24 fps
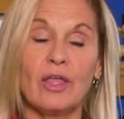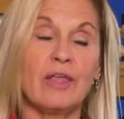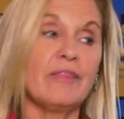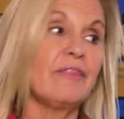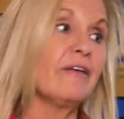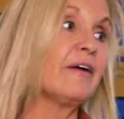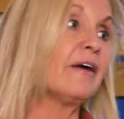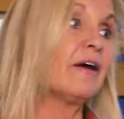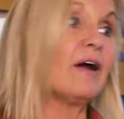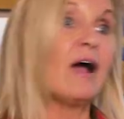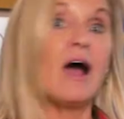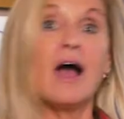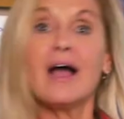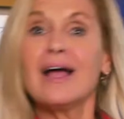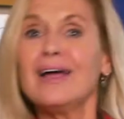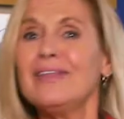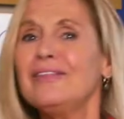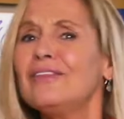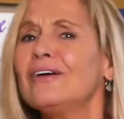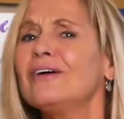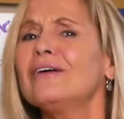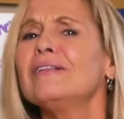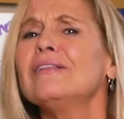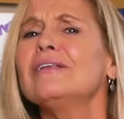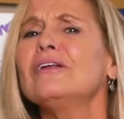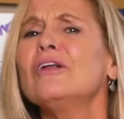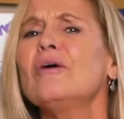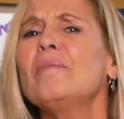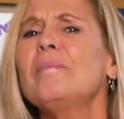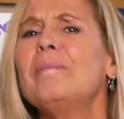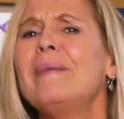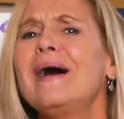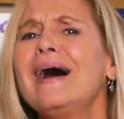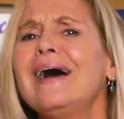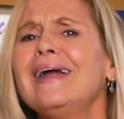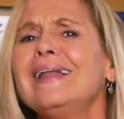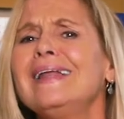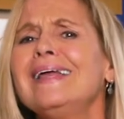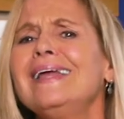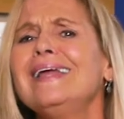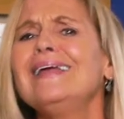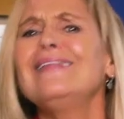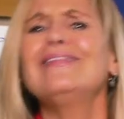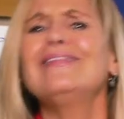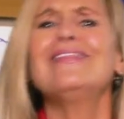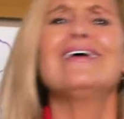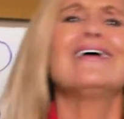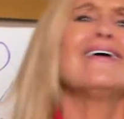They're hugging their little
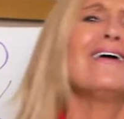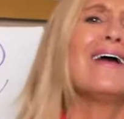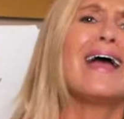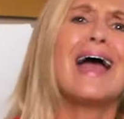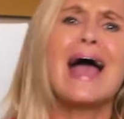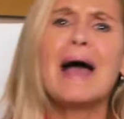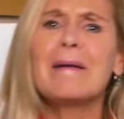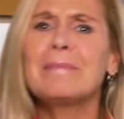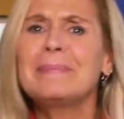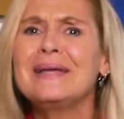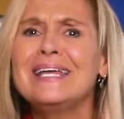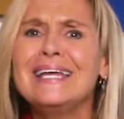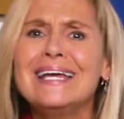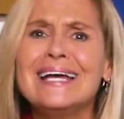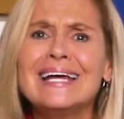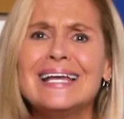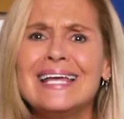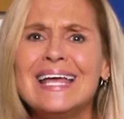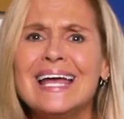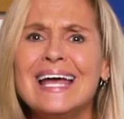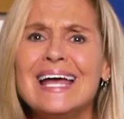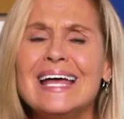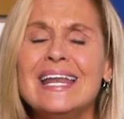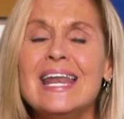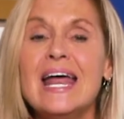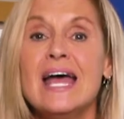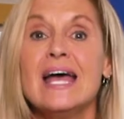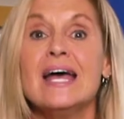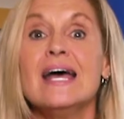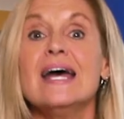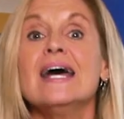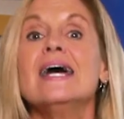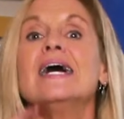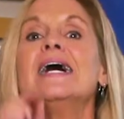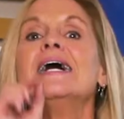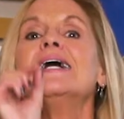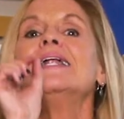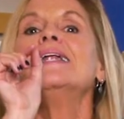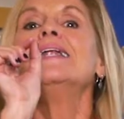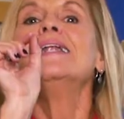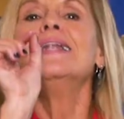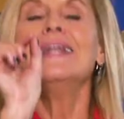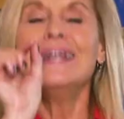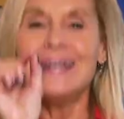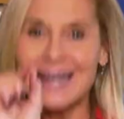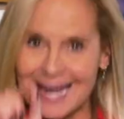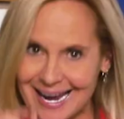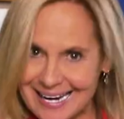buddy, they're happy again.
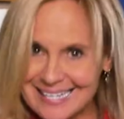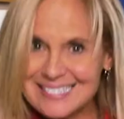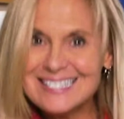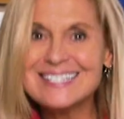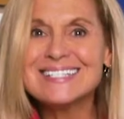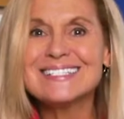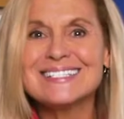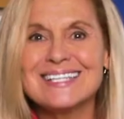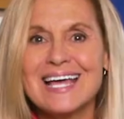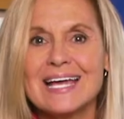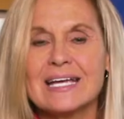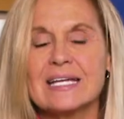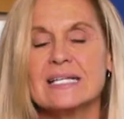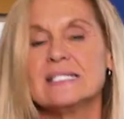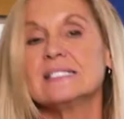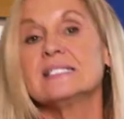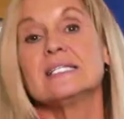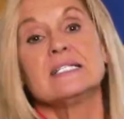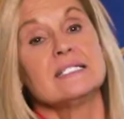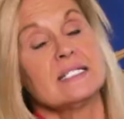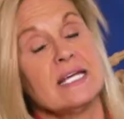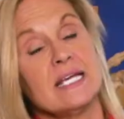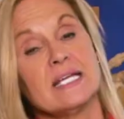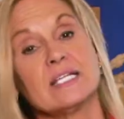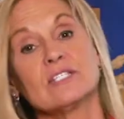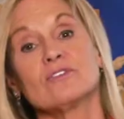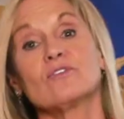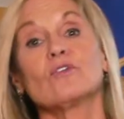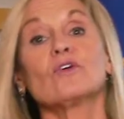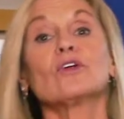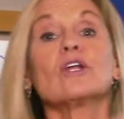90 seconds it takes for